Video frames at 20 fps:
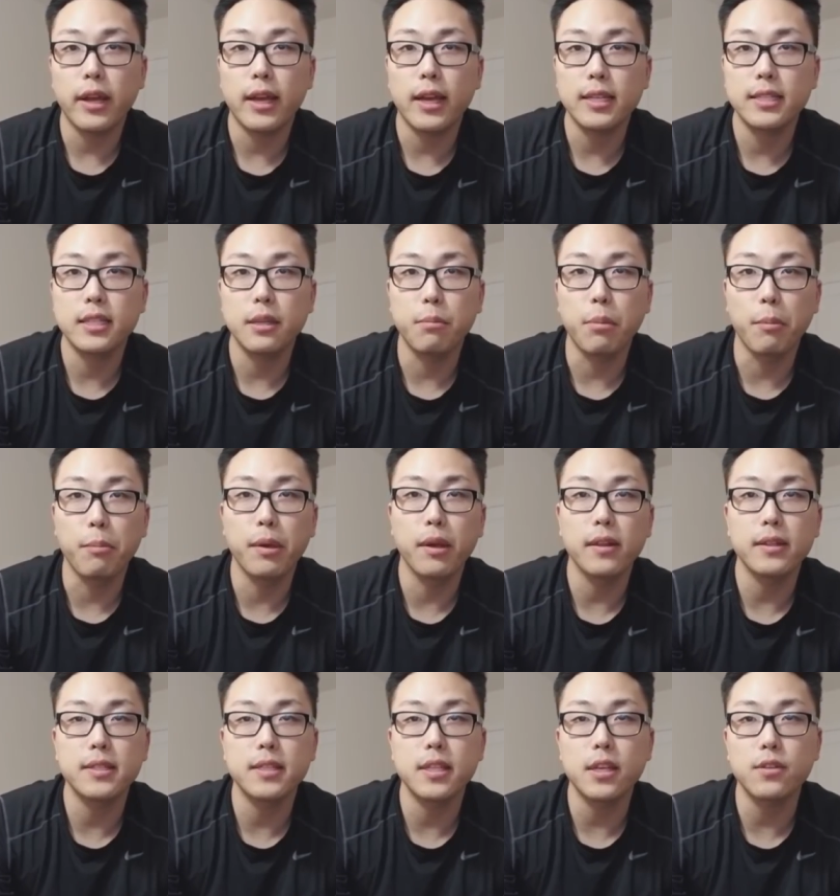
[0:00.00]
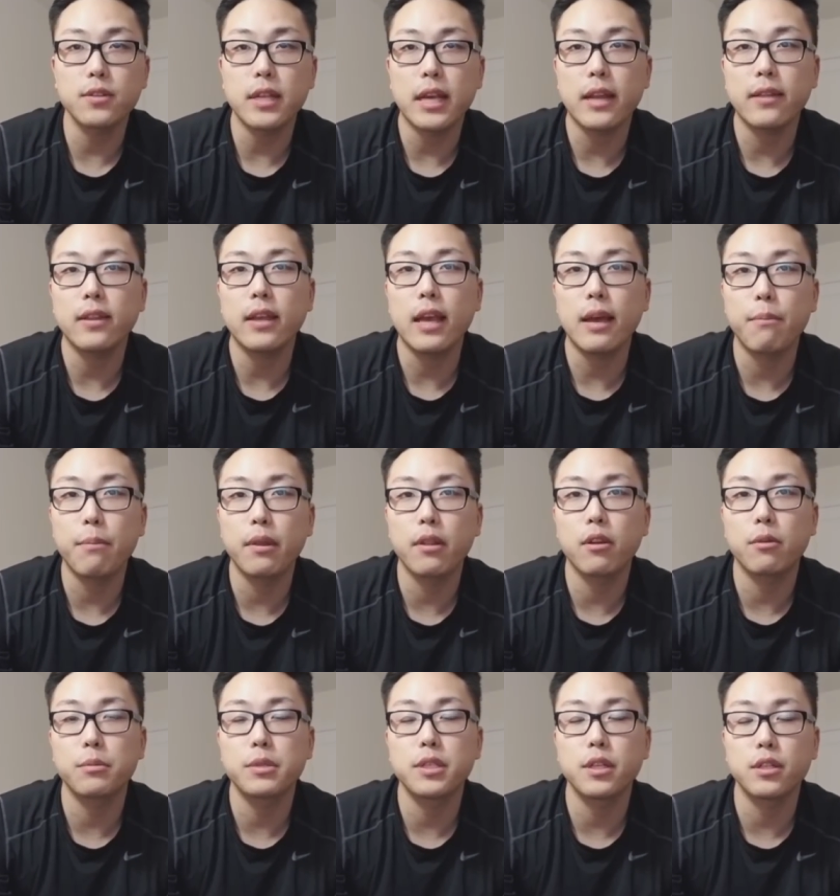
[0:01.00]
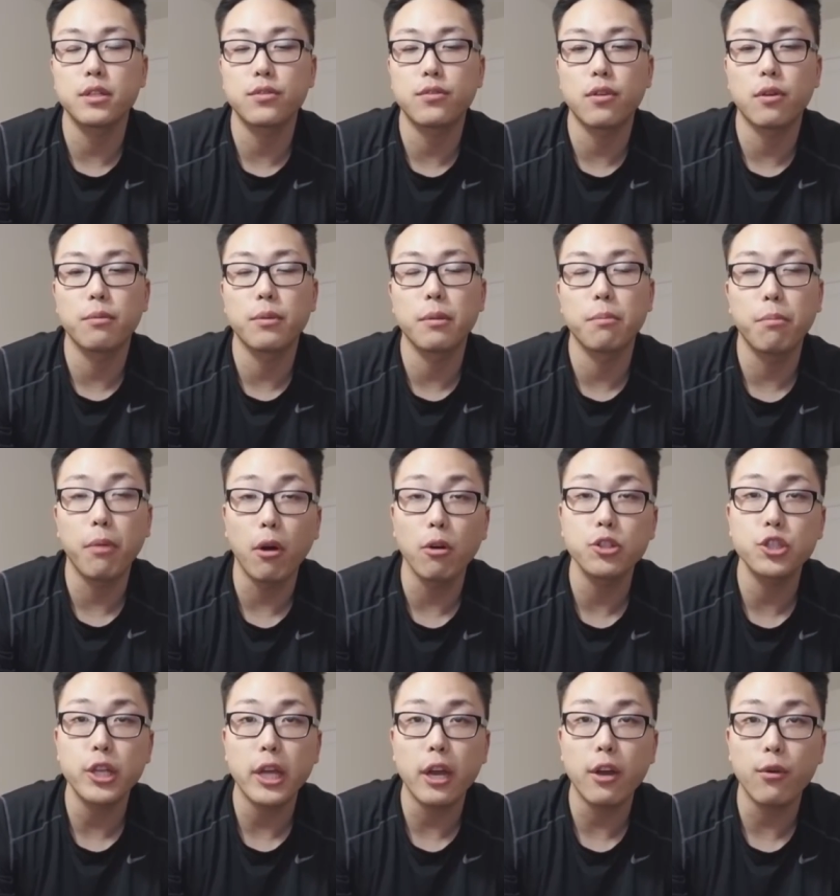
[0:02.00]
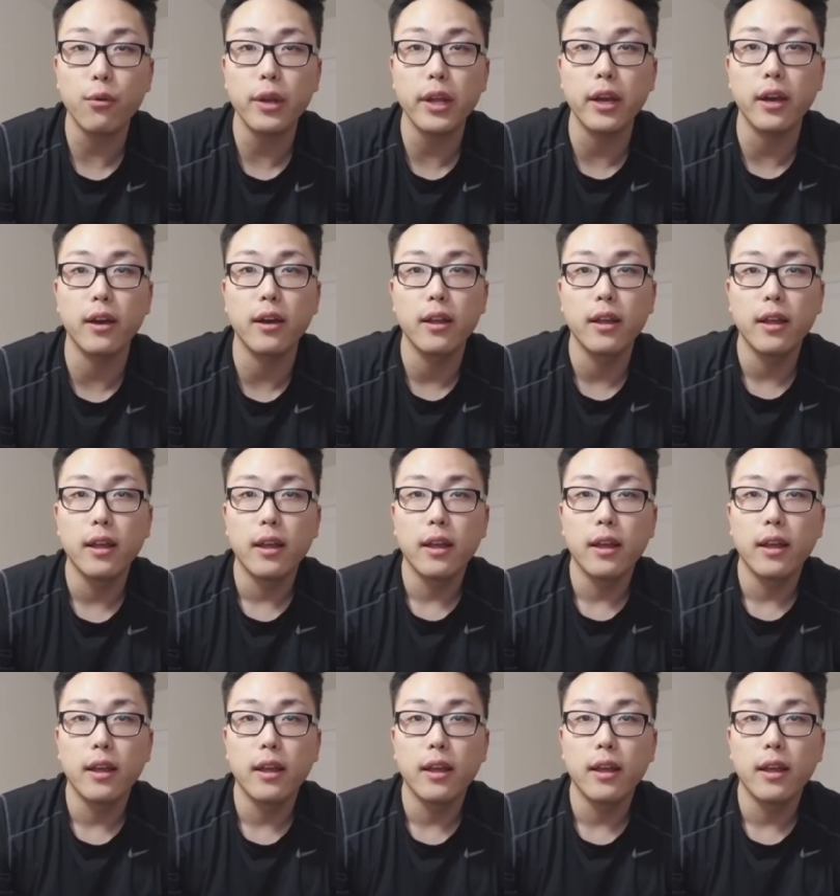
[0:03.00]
as the papilla cells and the epidermal cells from the bulge area.